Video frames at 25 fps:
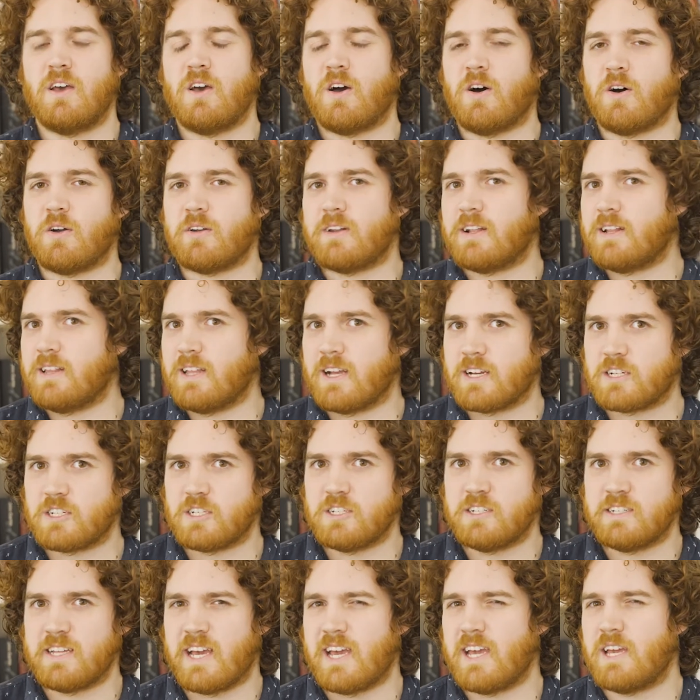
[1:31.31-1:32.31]
on
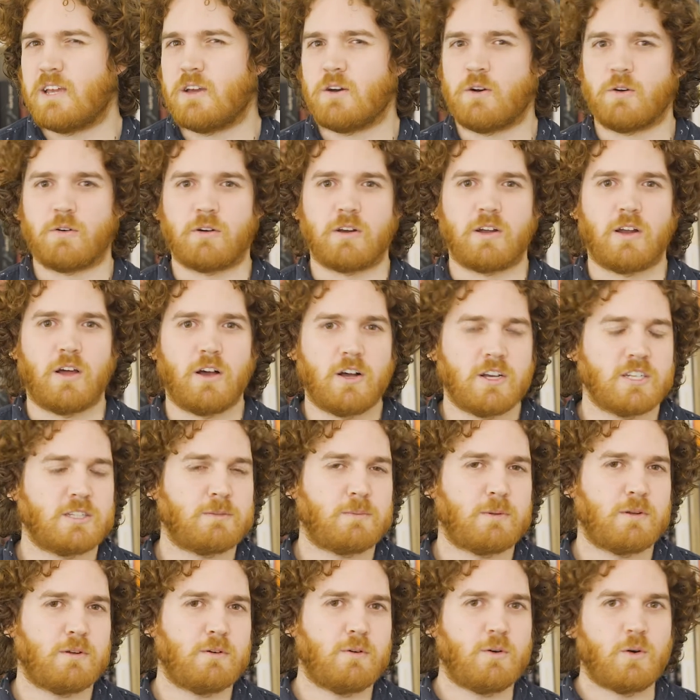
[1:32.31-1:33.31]
election day or in
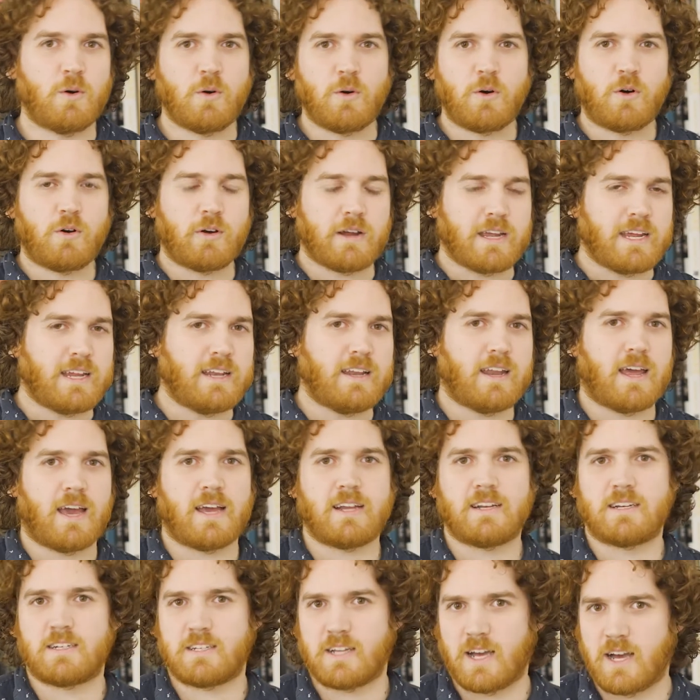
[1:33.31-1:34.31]
hospital or in
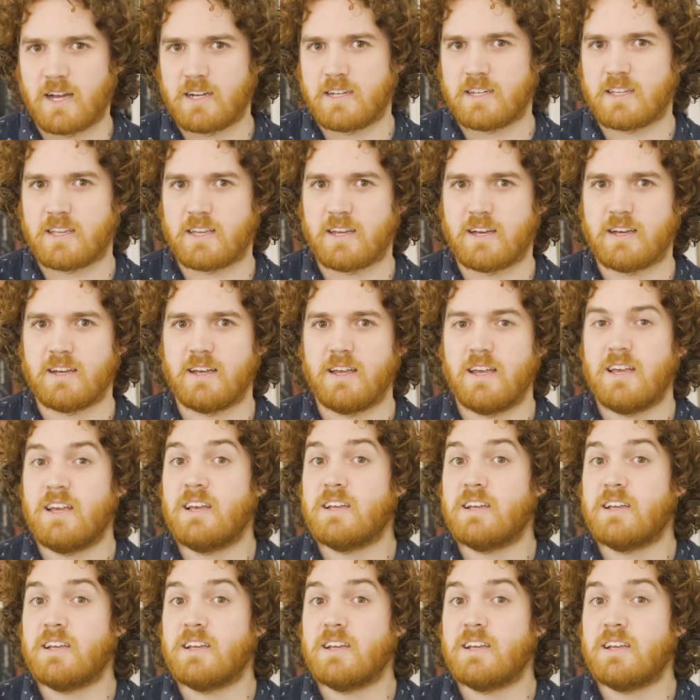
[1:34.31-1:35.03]
Antarctica.